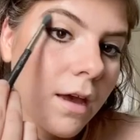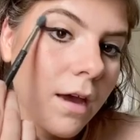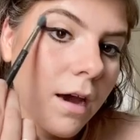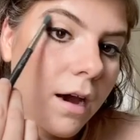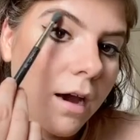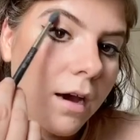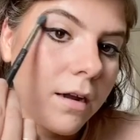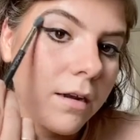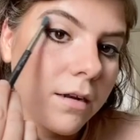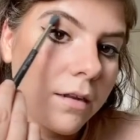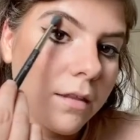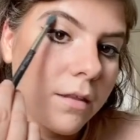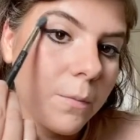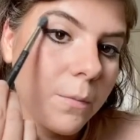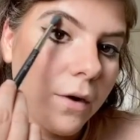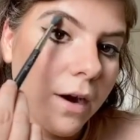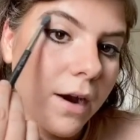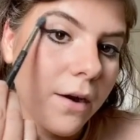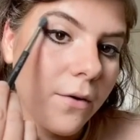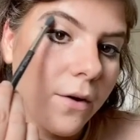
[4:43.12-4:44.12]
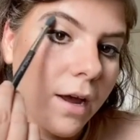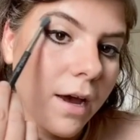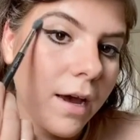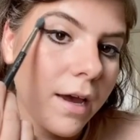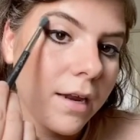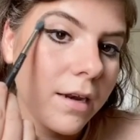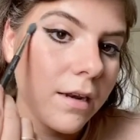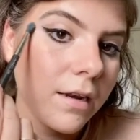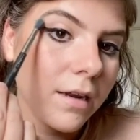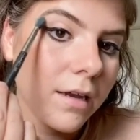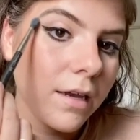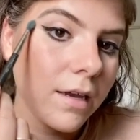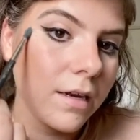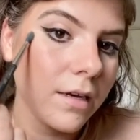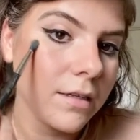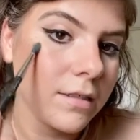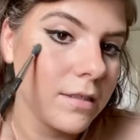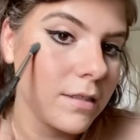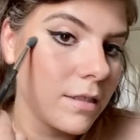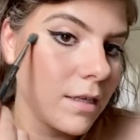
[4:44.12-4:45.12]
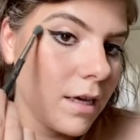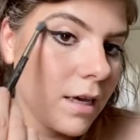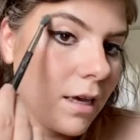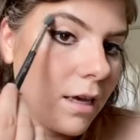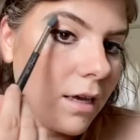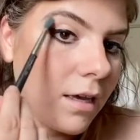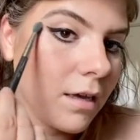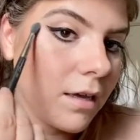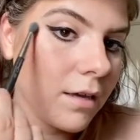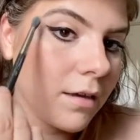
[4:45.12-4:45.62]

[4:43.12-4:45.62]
Under the brow line in a C.